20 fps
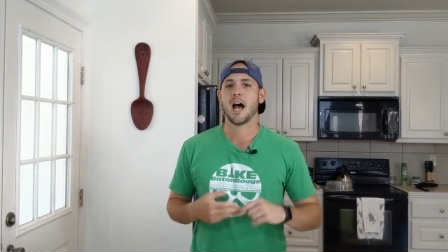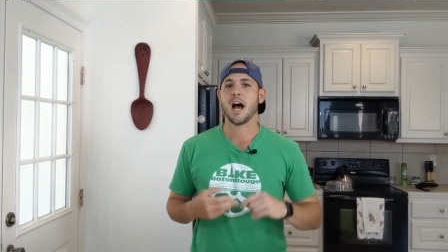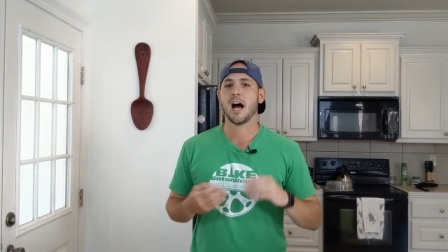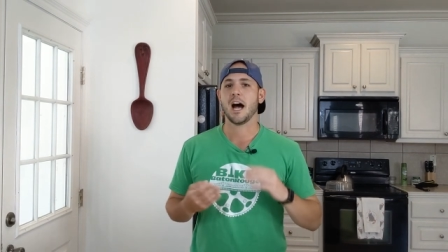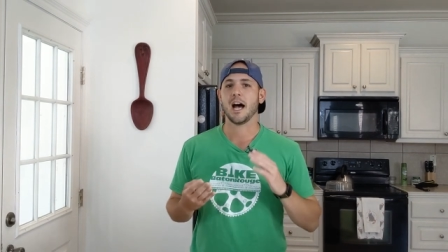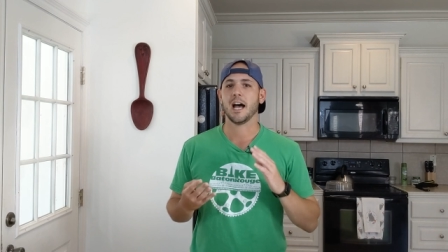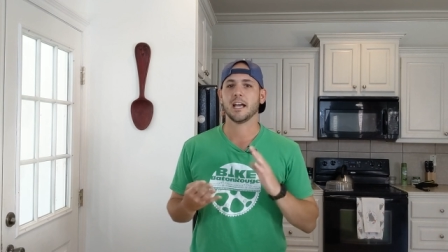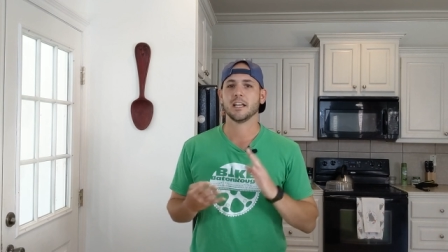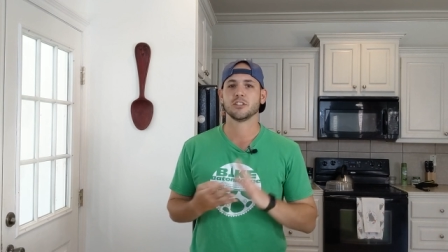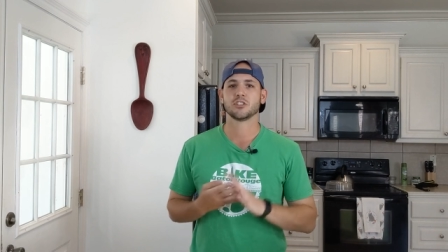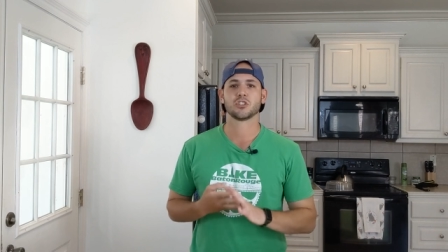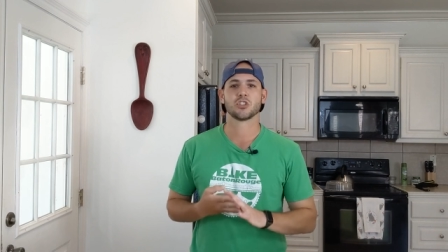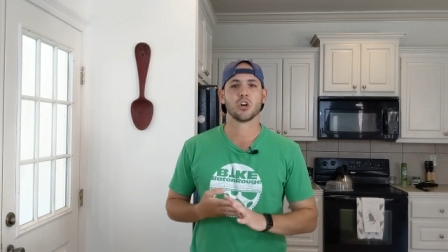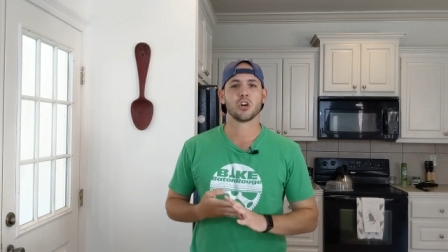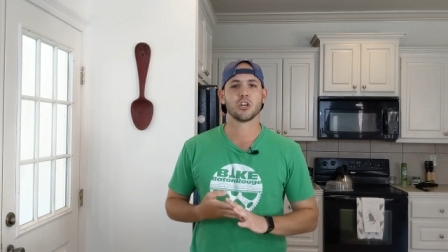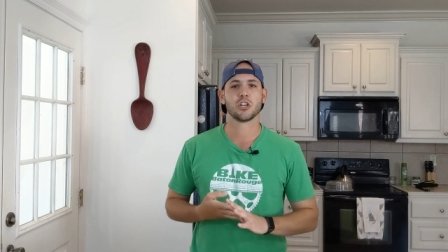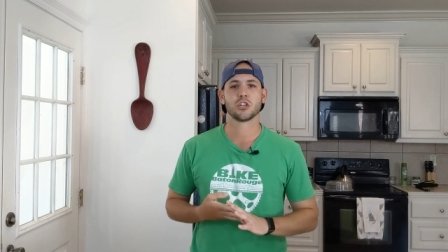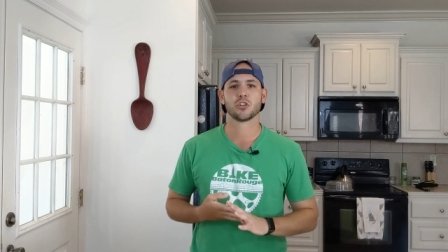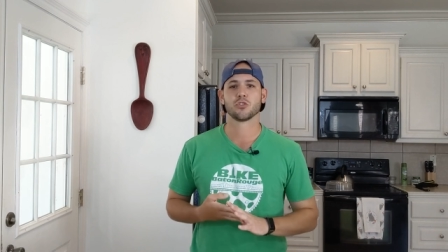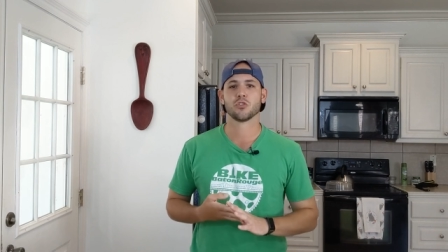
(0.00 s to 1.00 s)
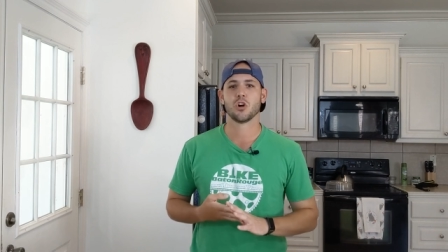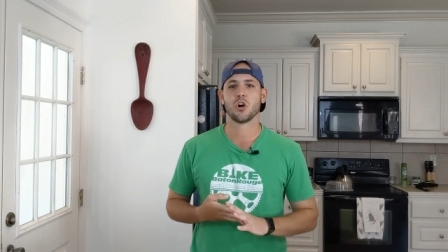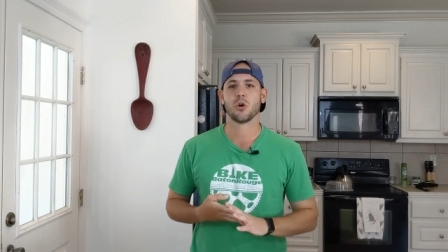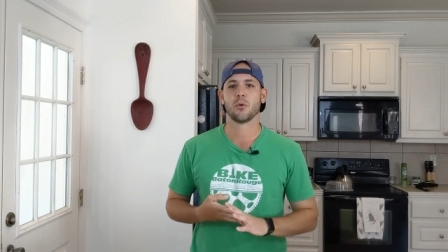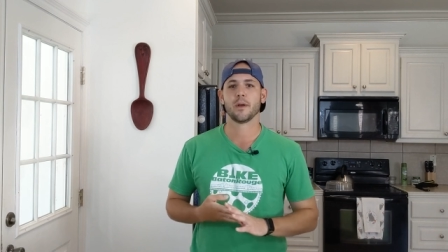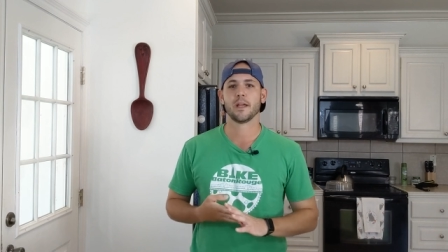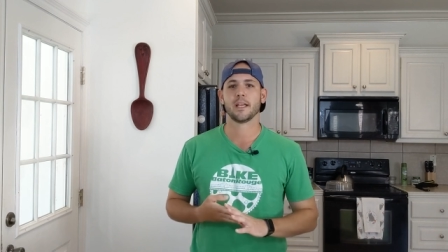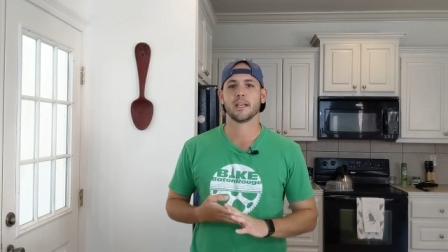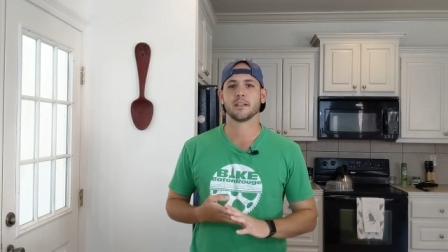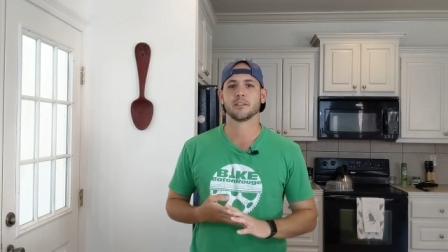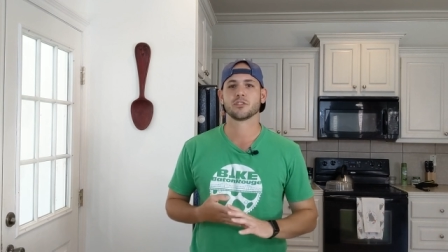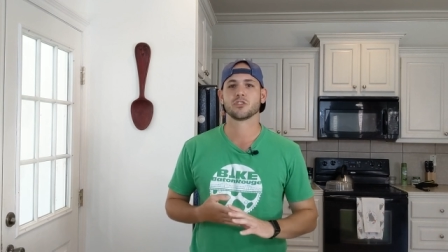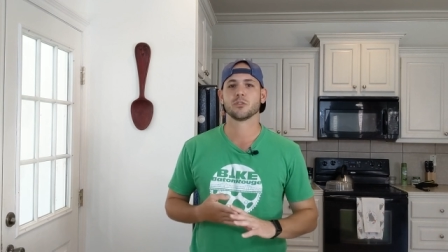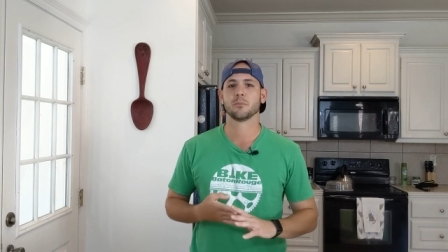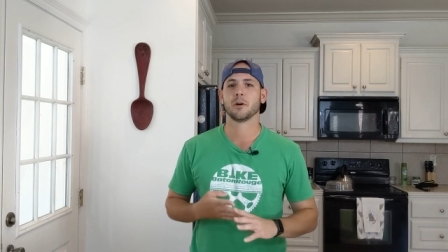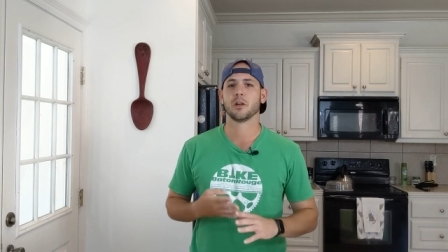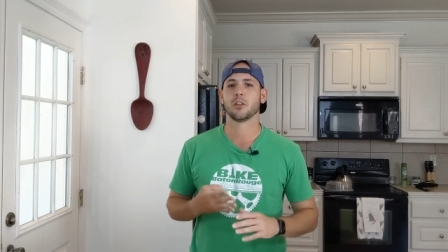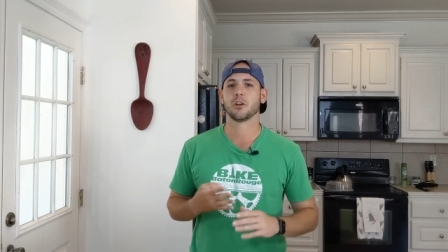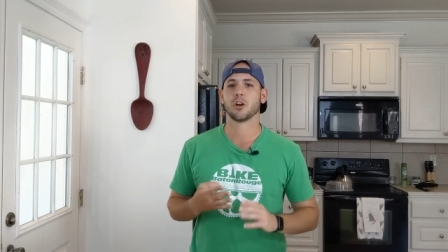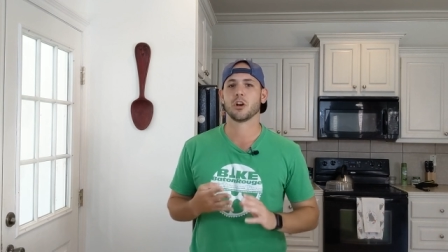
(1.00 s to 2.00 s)
I started growing
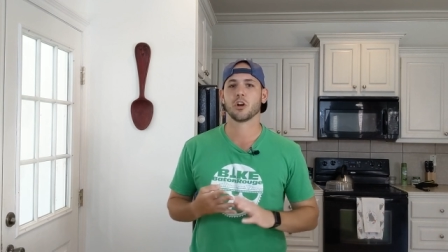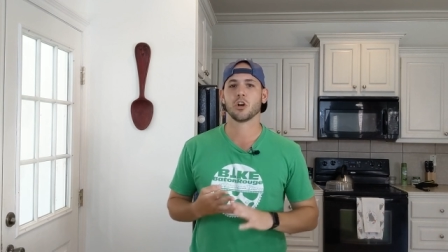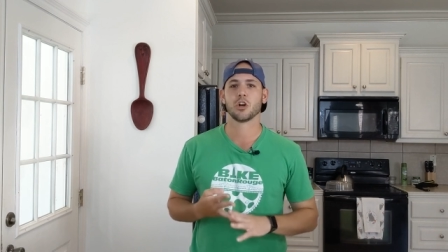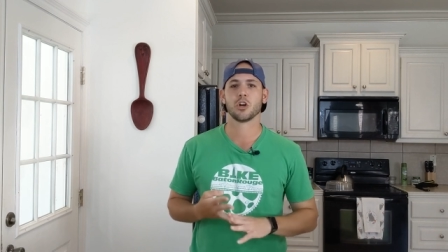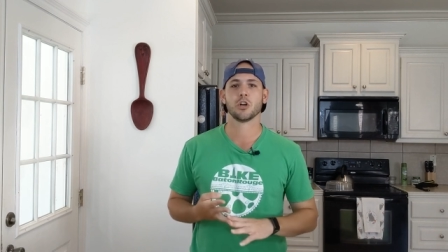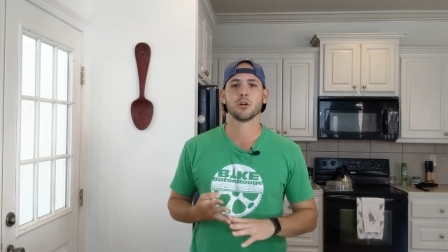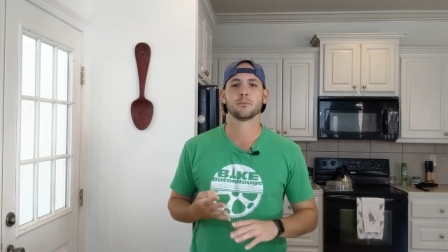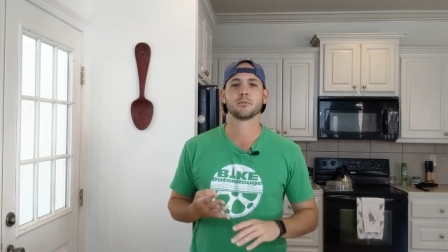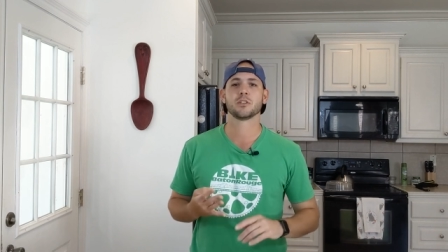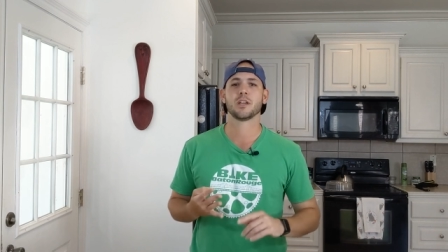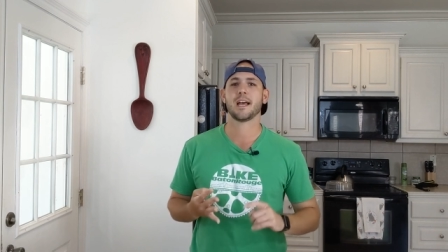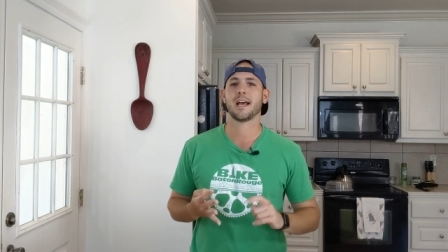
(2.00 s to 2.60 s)
some other herbs.